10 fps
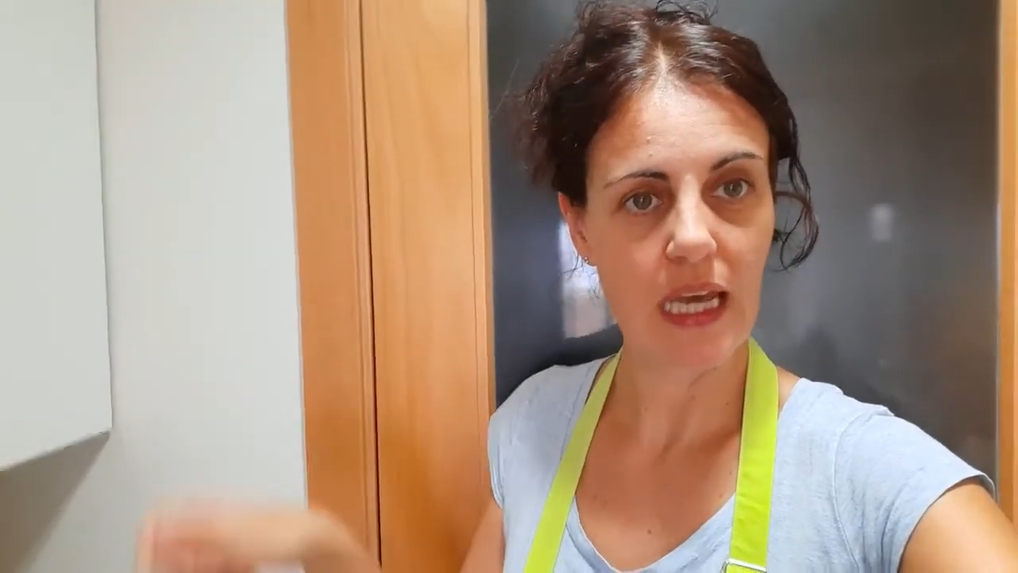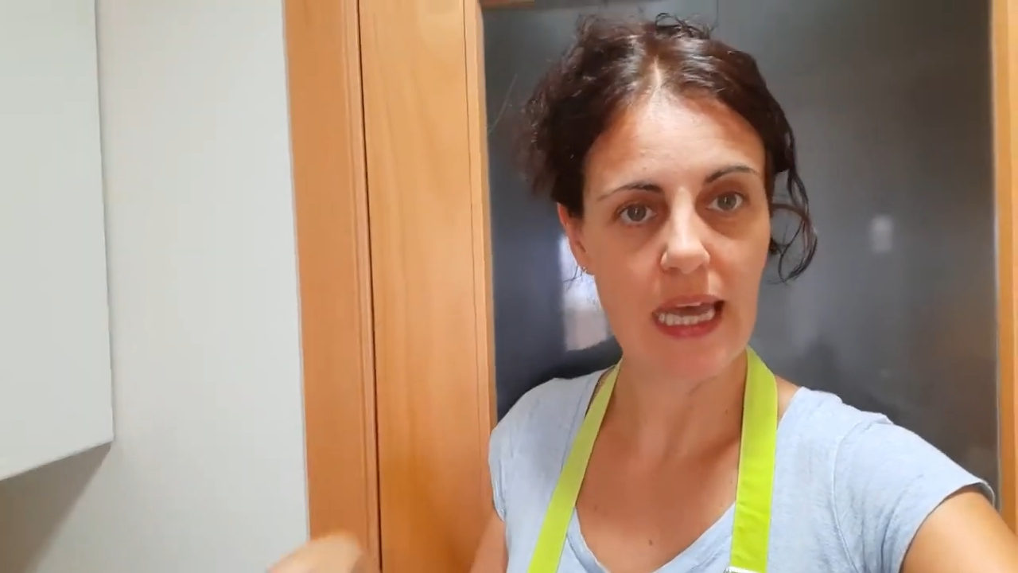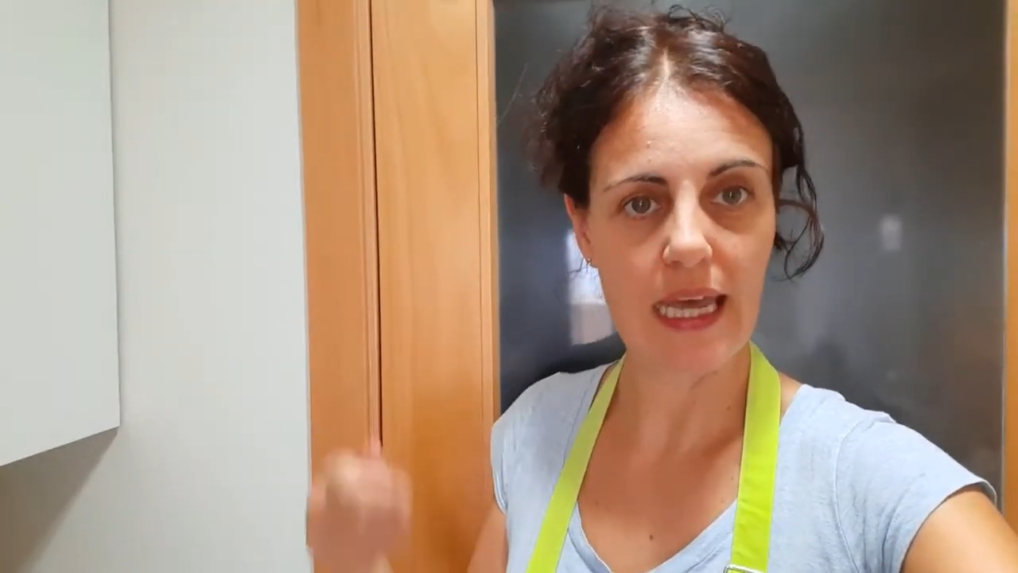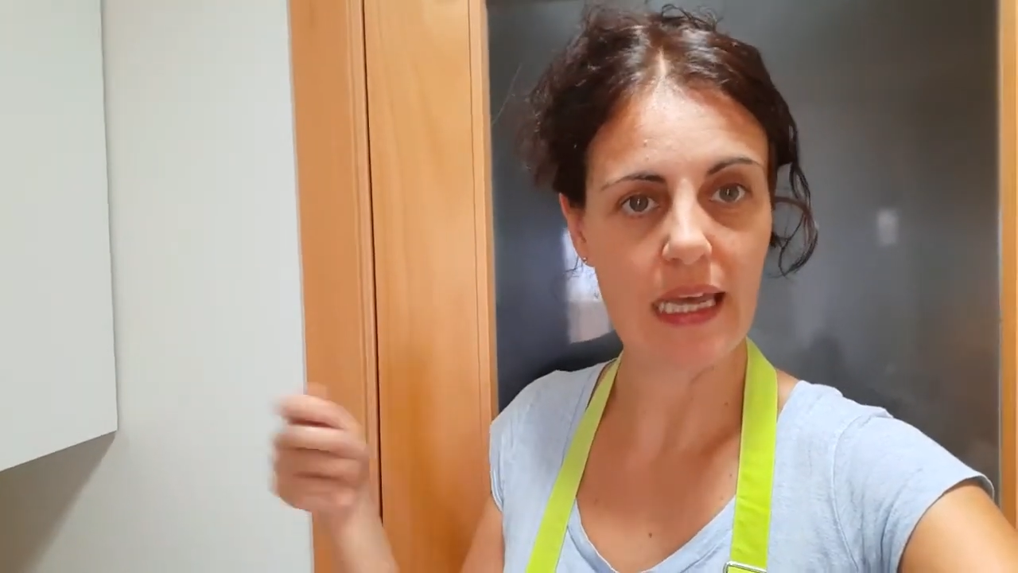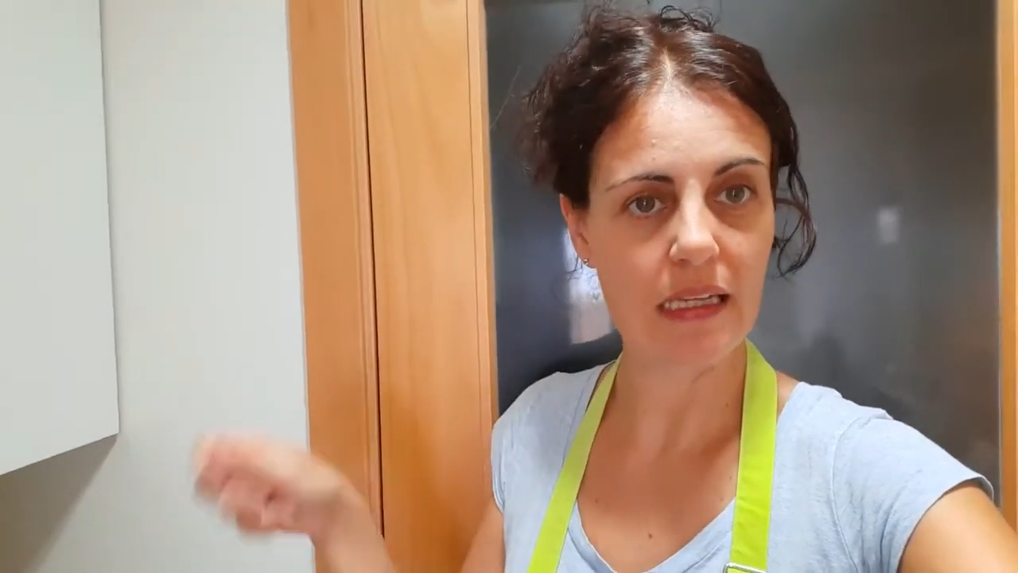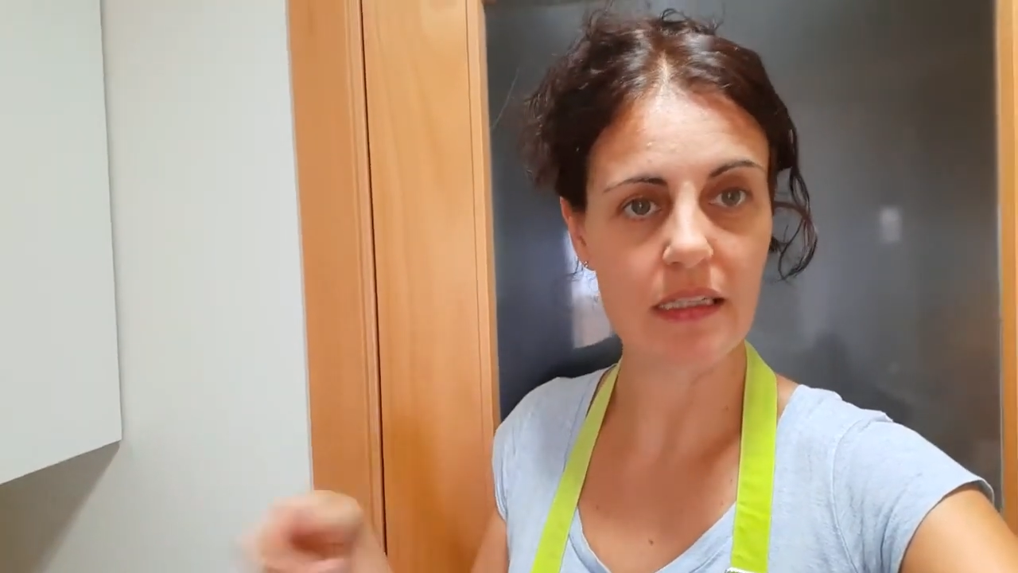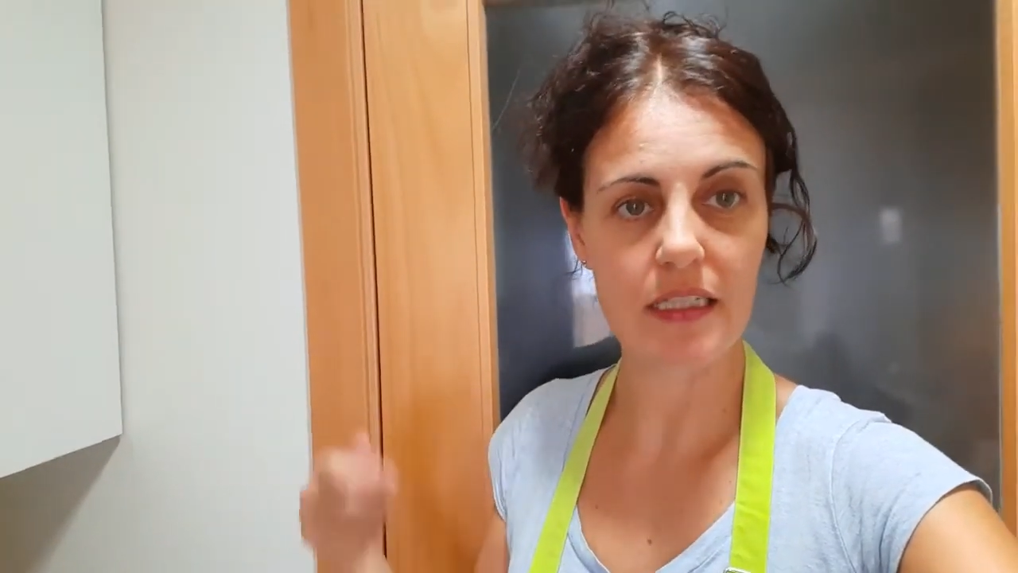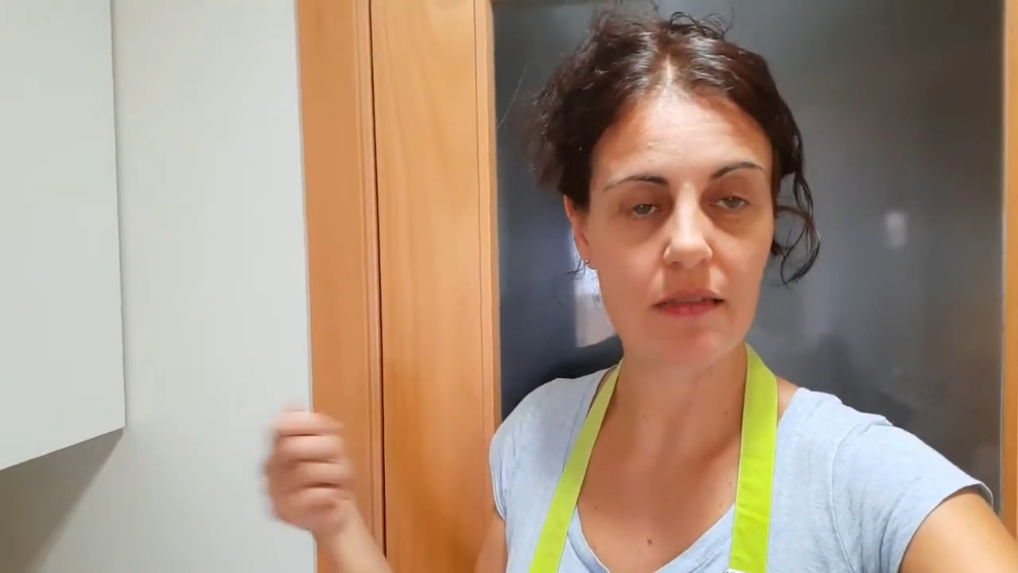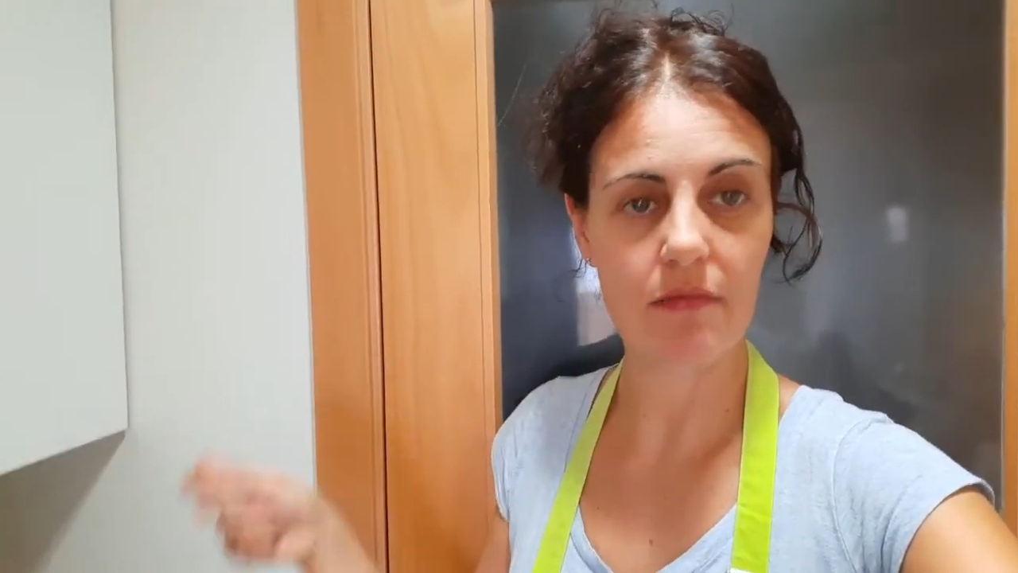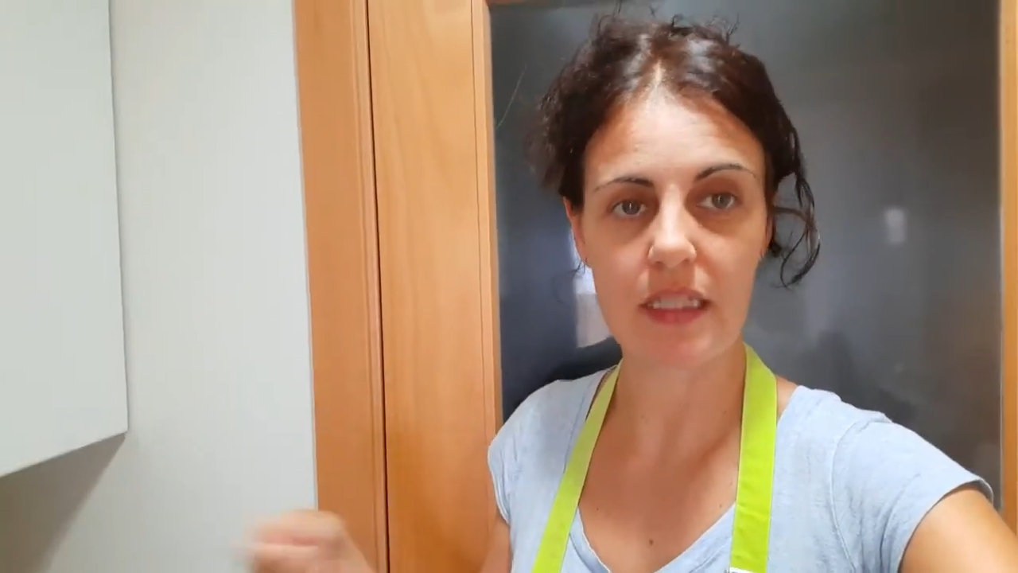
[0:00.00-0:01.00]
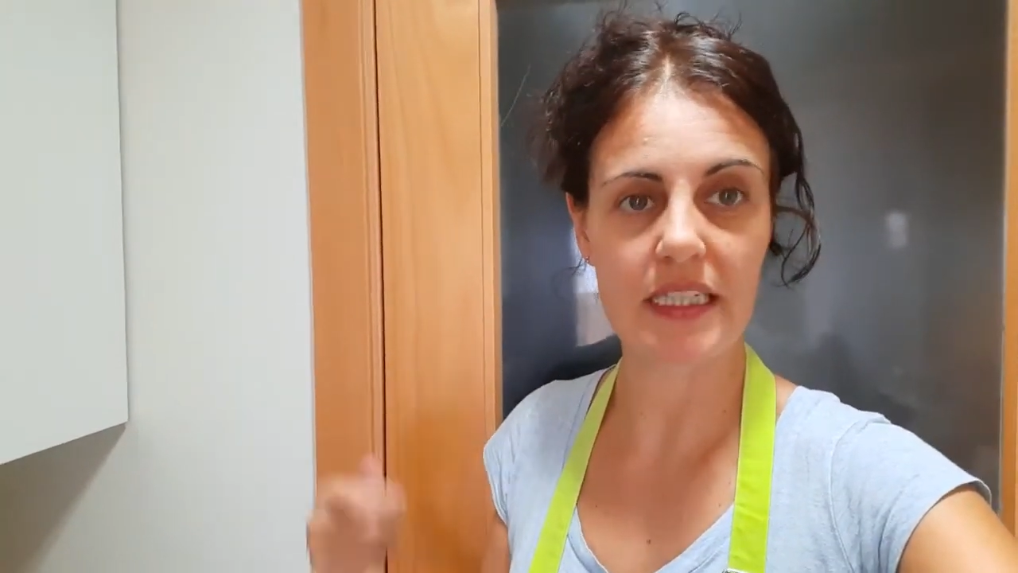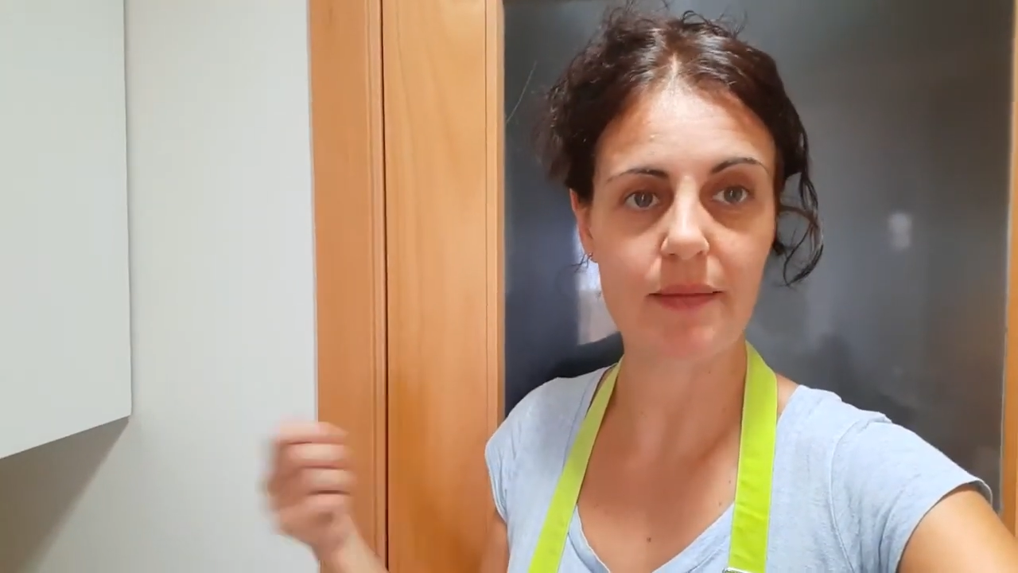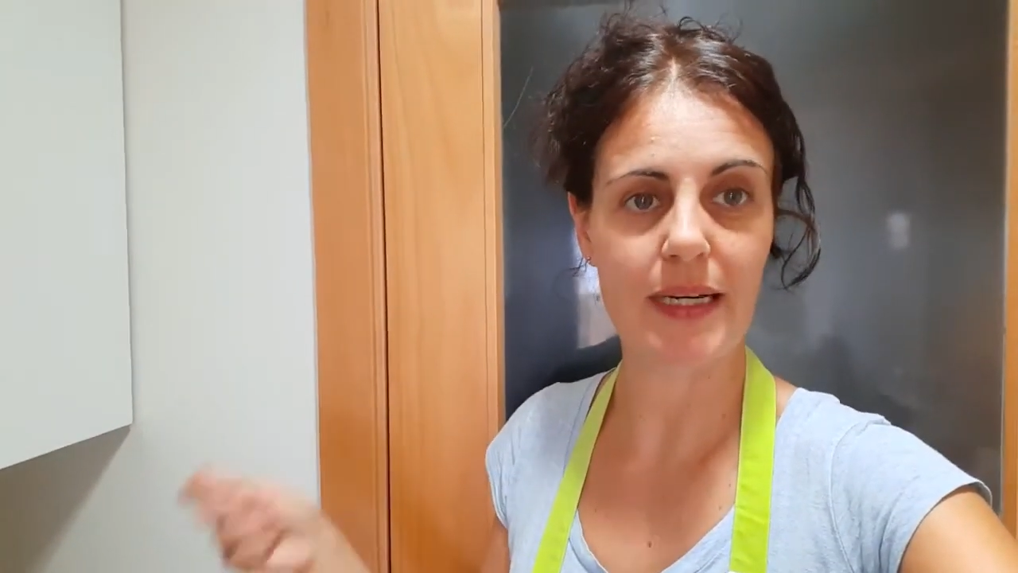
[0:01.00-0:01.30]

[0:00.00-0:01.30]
and it's a